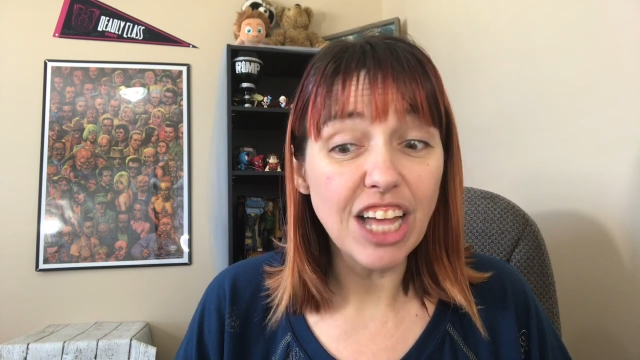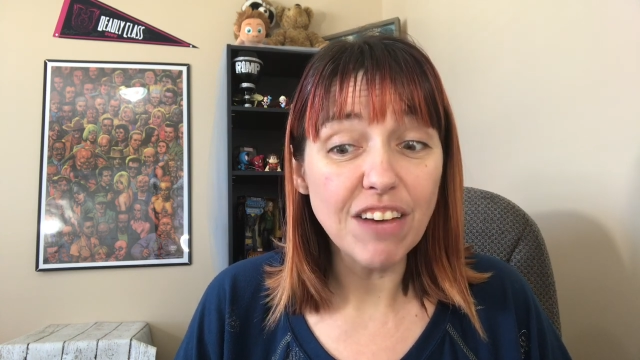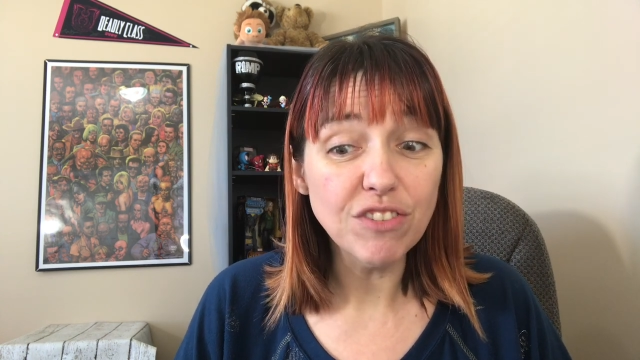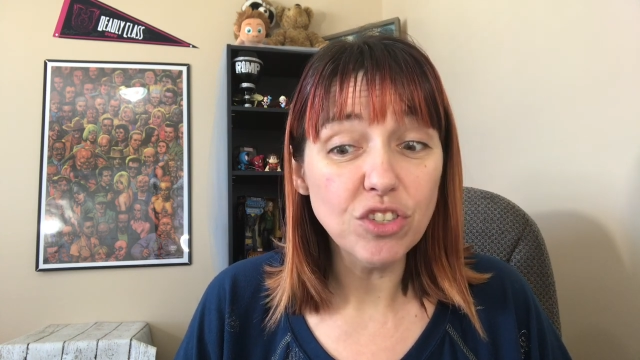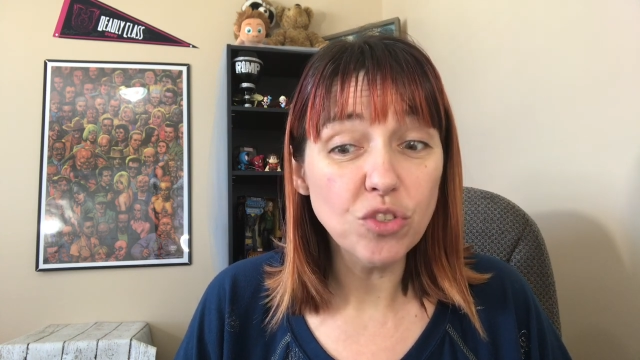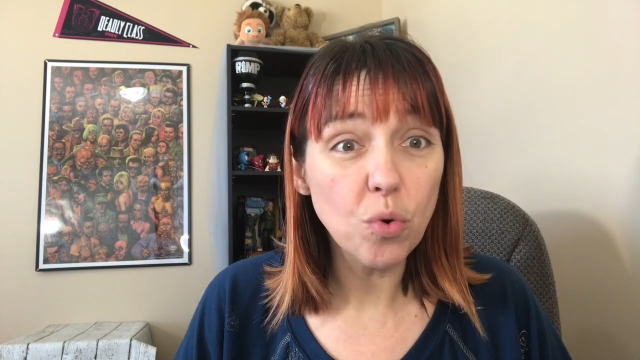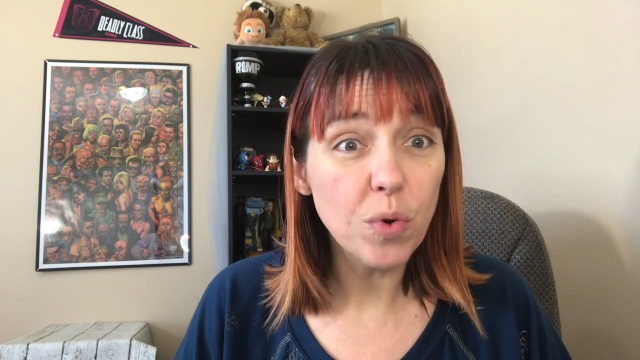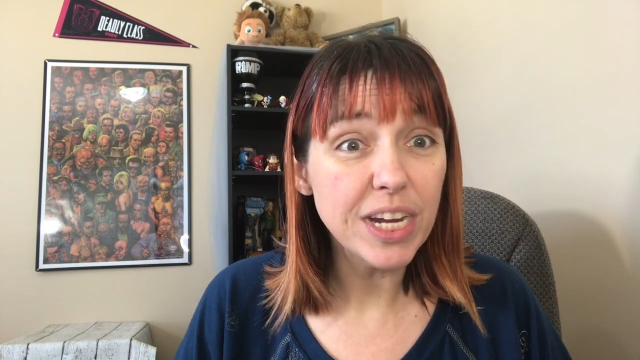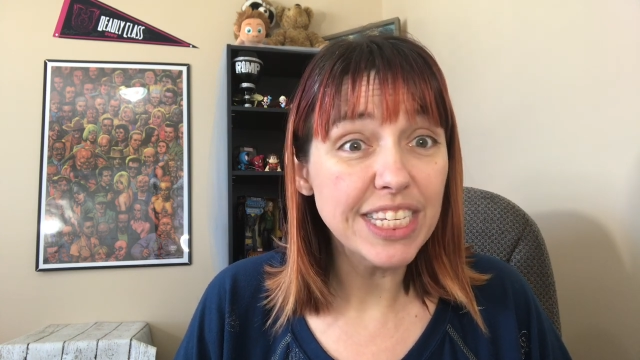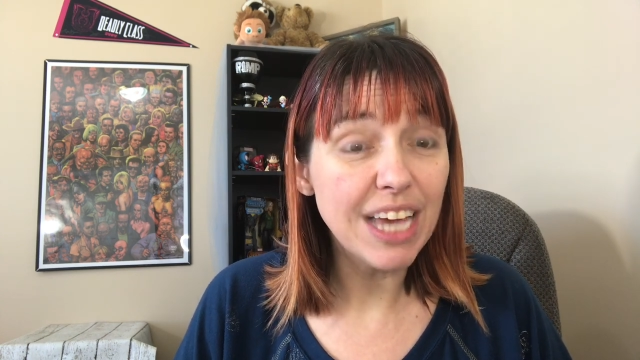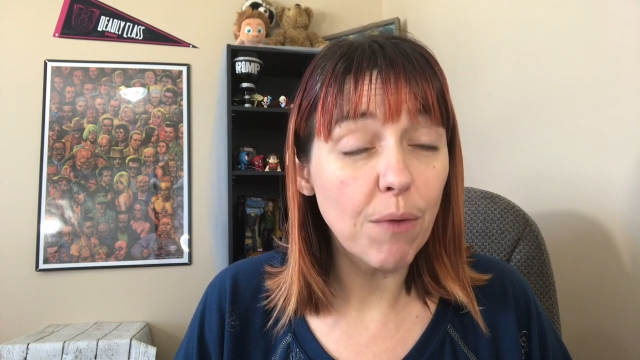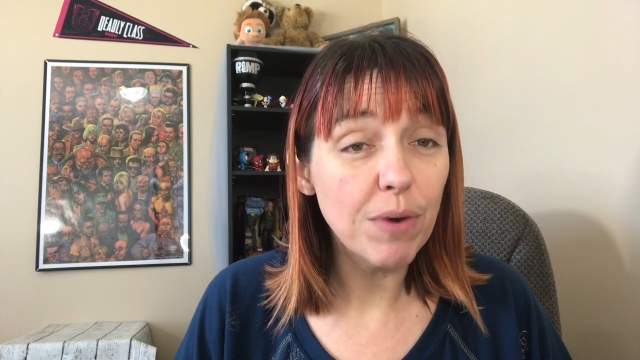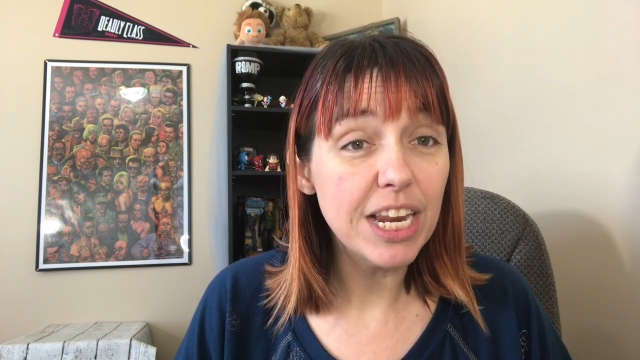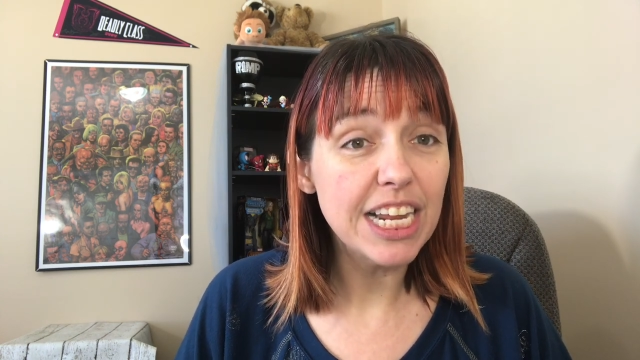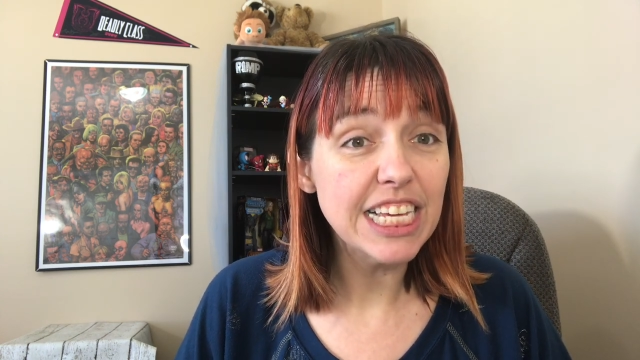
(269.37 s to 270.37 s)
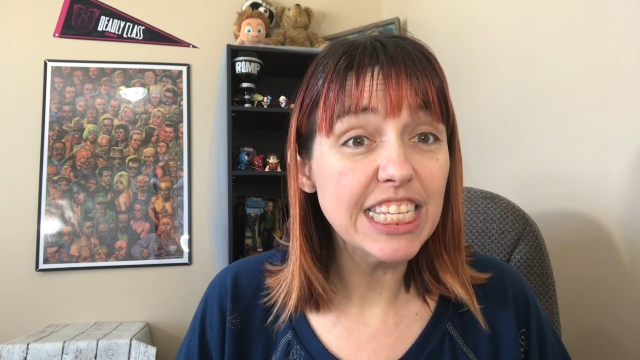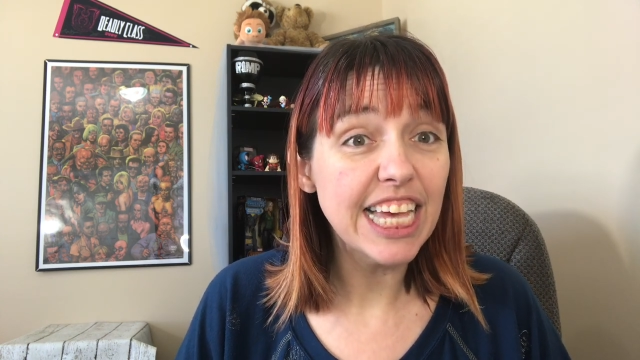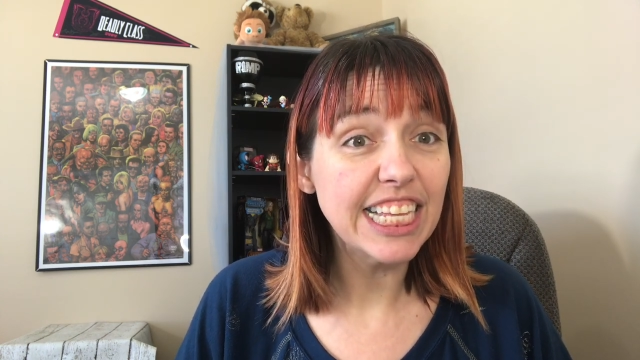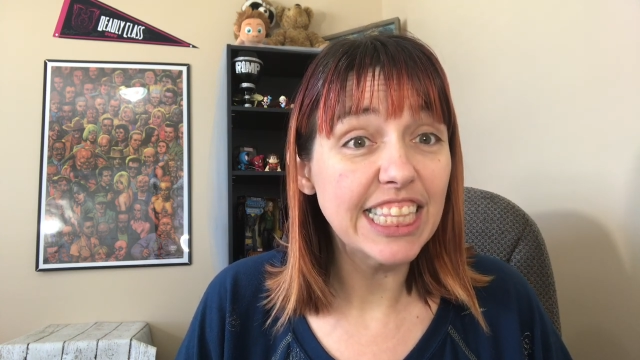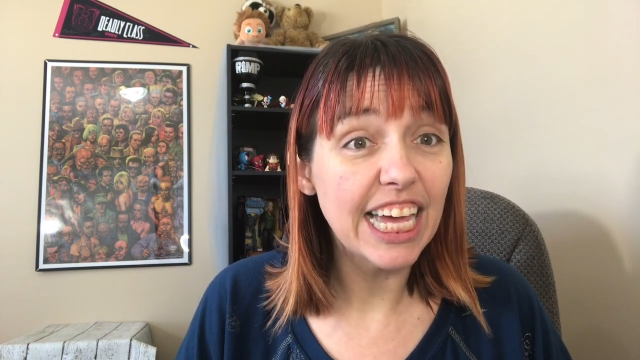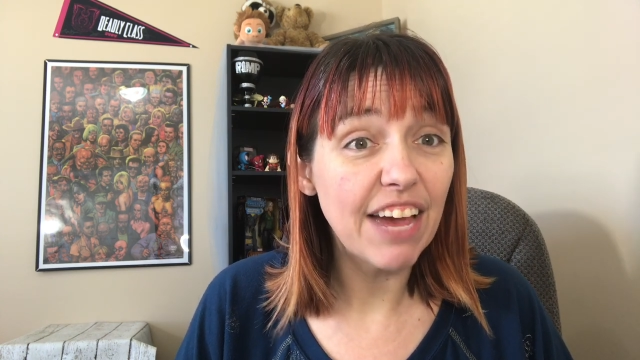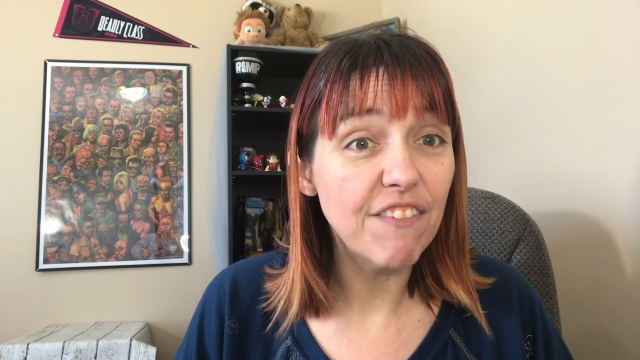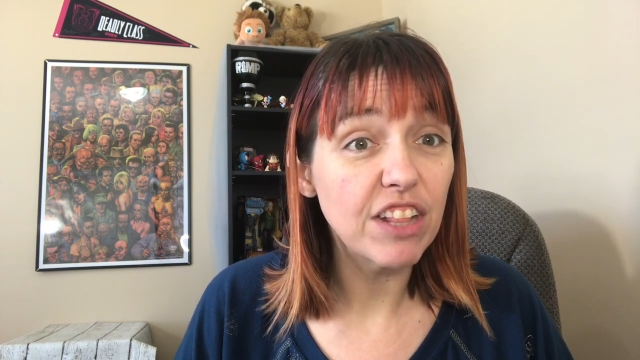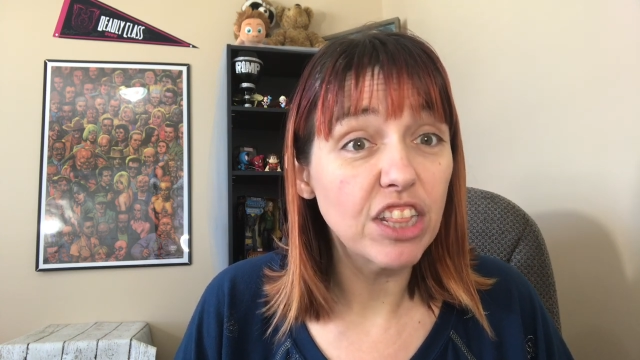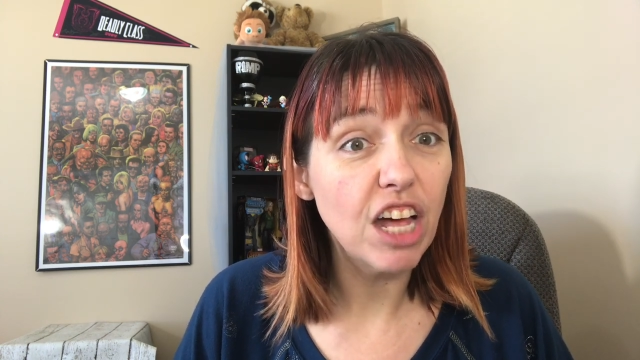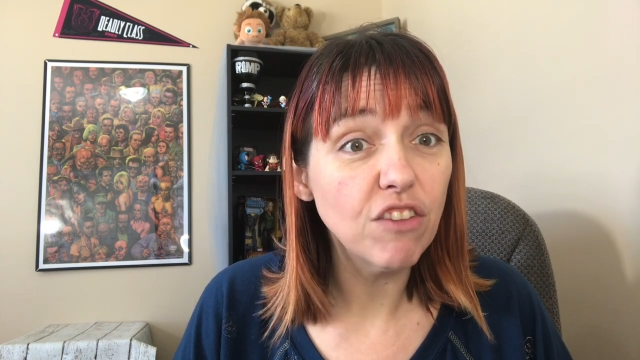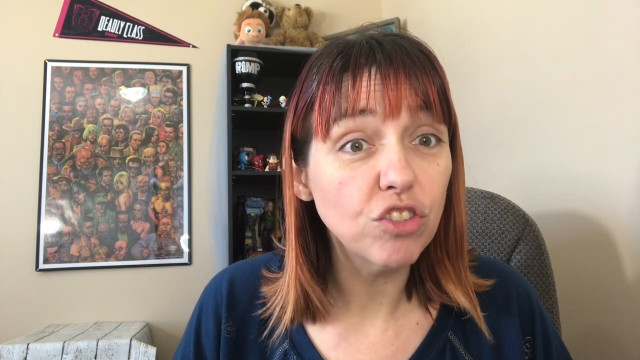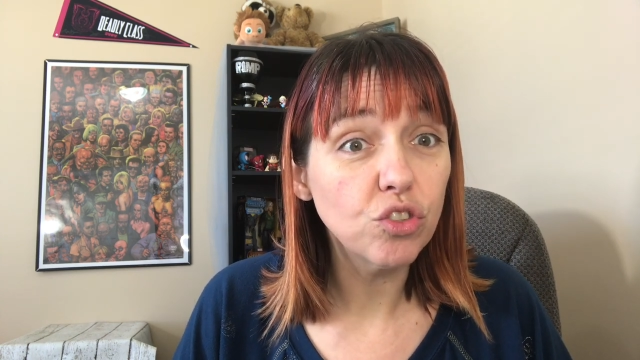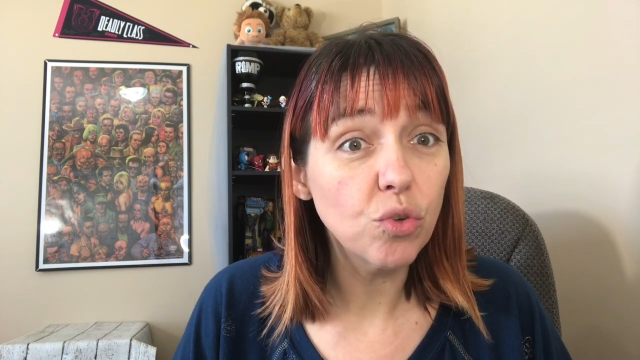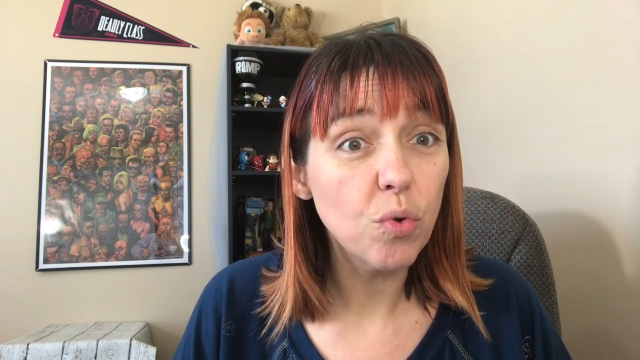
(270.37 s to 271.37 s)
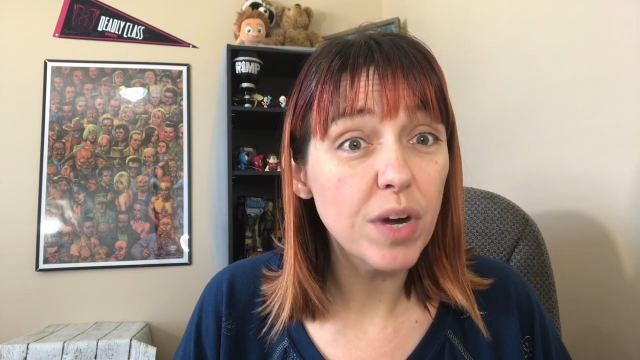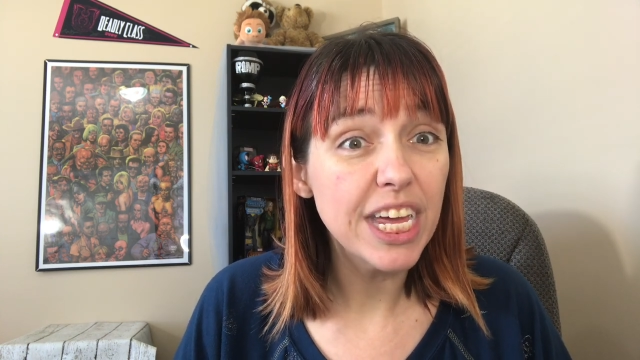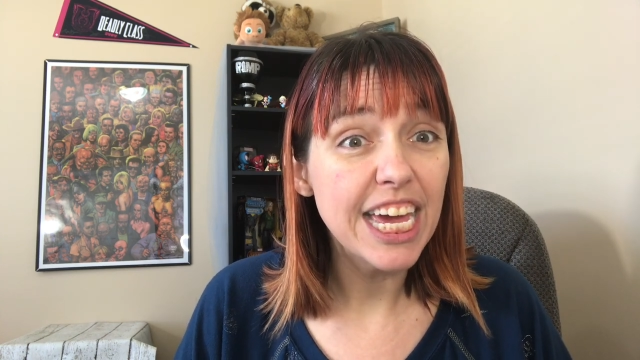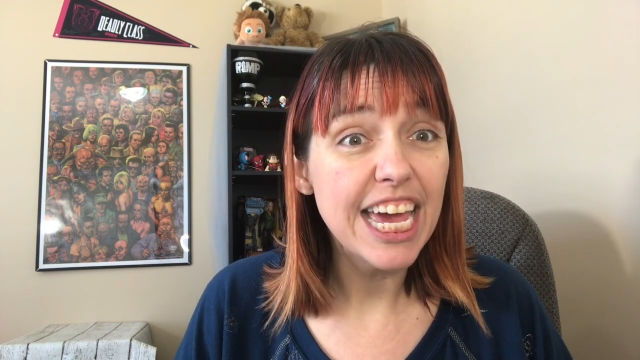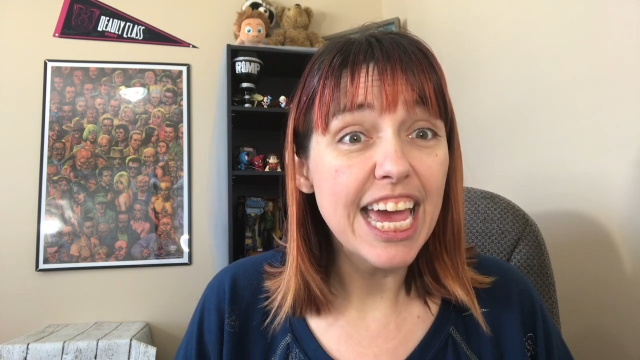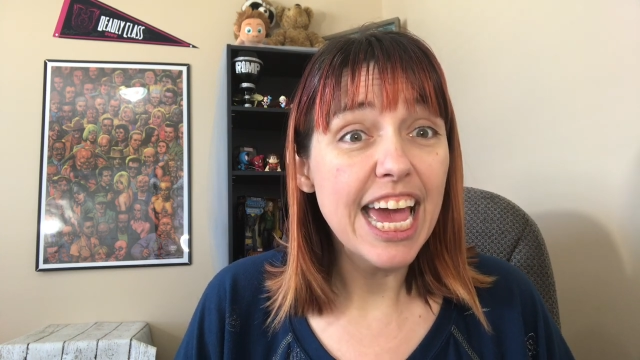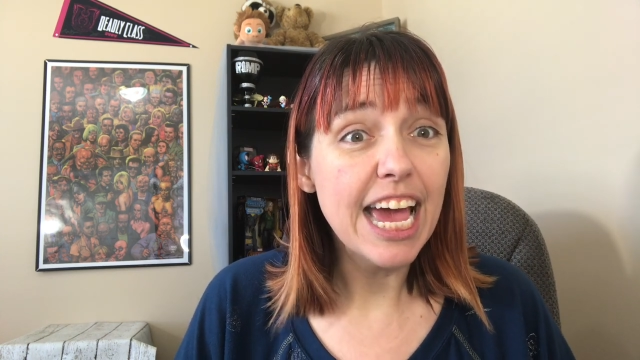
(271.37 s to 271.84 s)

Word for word: love story is that what it is like they have a love story